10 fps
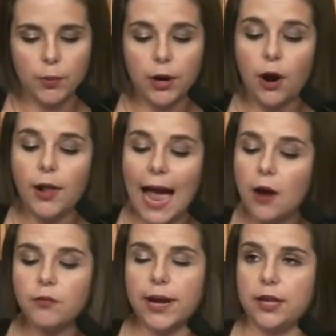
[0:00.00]
We are all
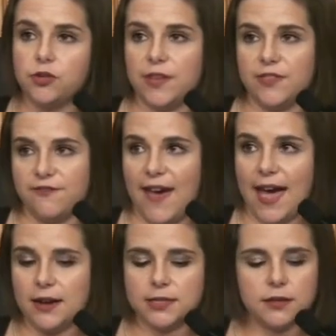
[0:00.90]
outraged at the
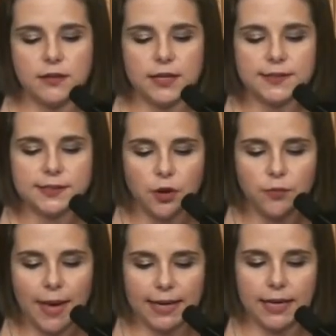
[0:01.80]
fact that so
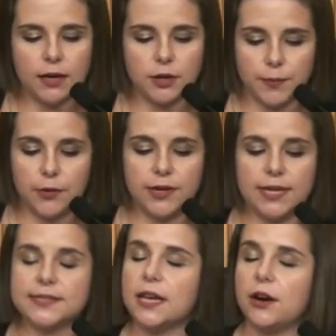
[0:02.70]
many
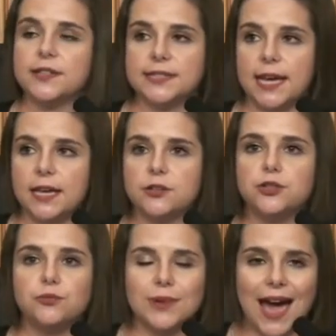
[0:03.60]
communities in our state
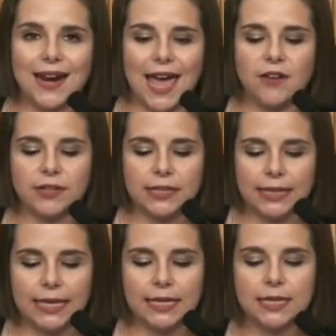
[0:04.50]
do not have
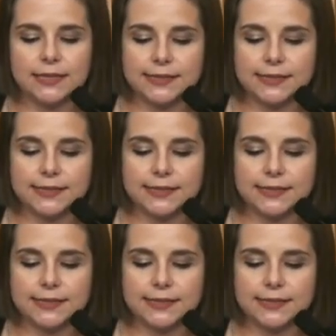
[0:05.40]
clean,